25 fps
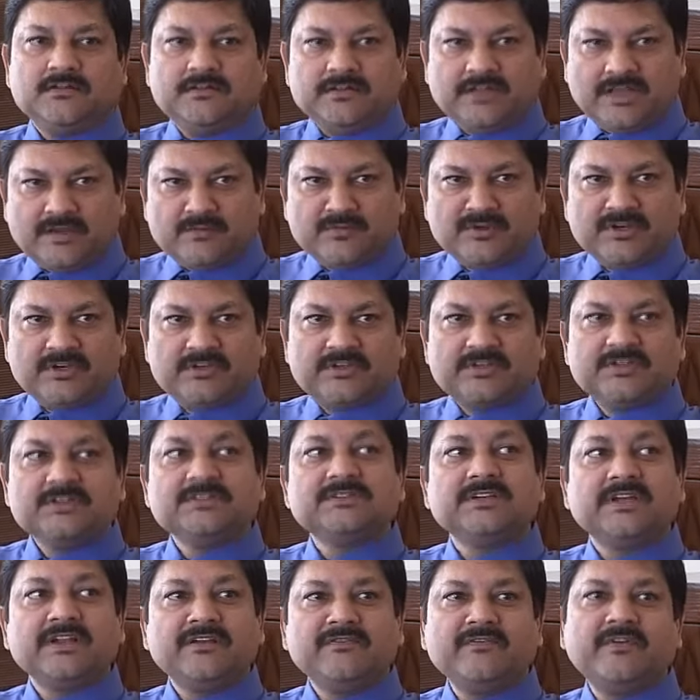
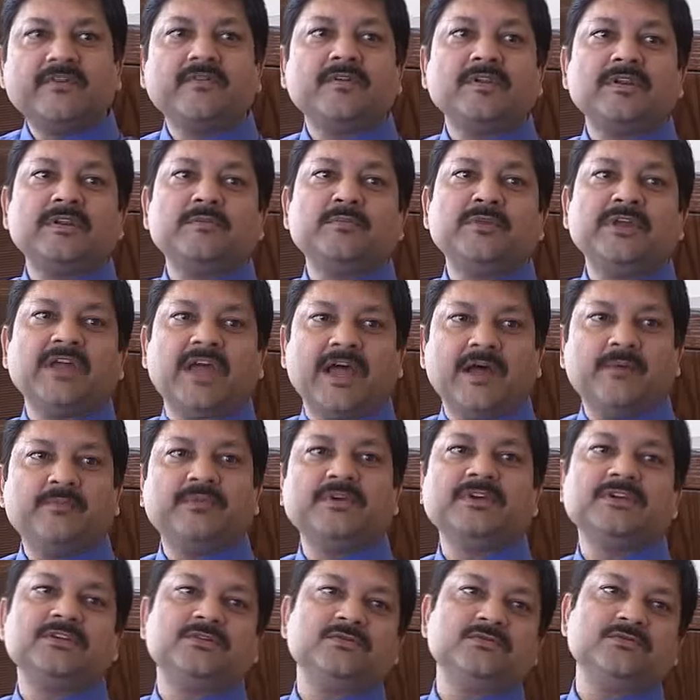diamondiers, and we will be
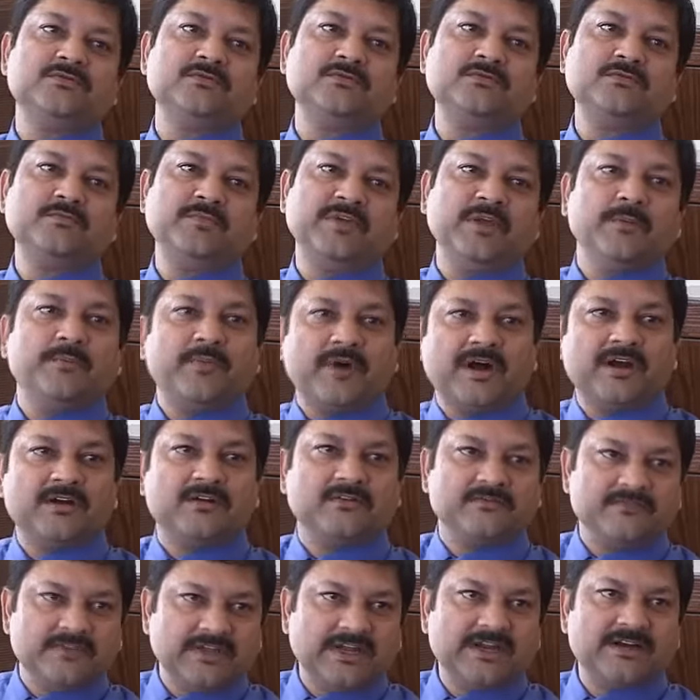happy to be a
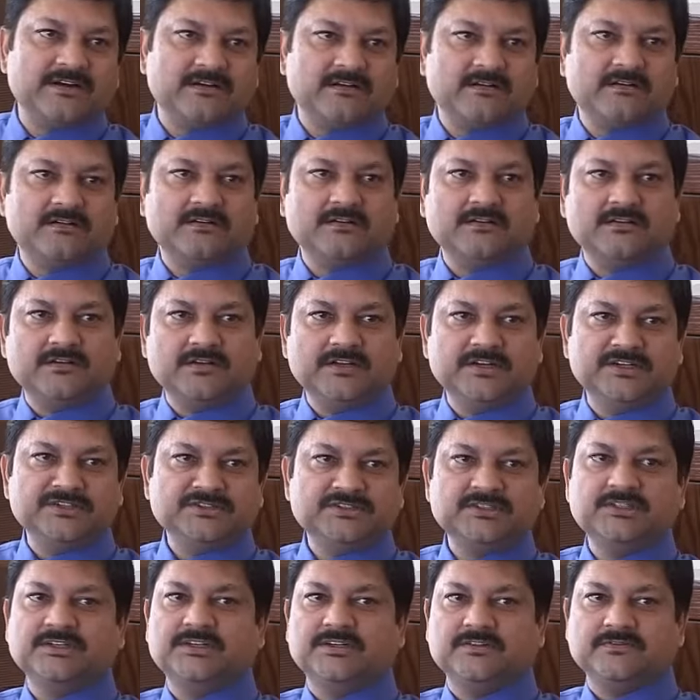part of that
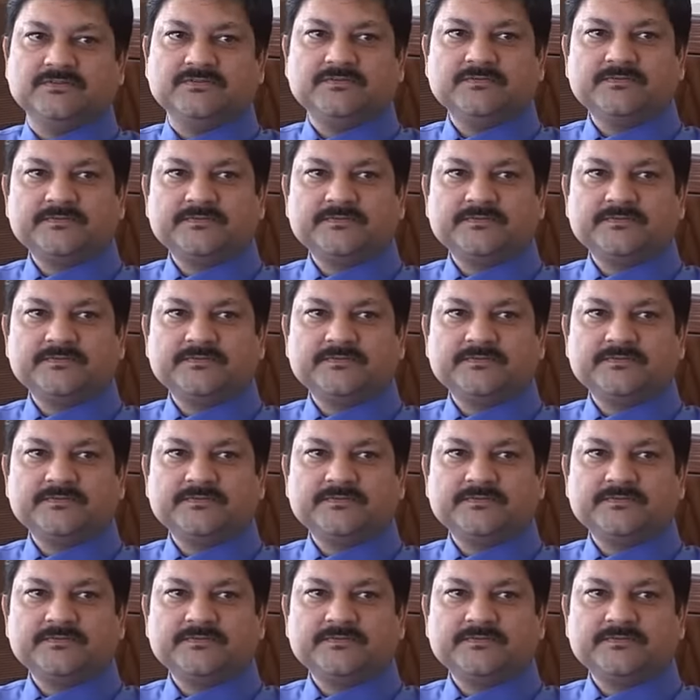initiative.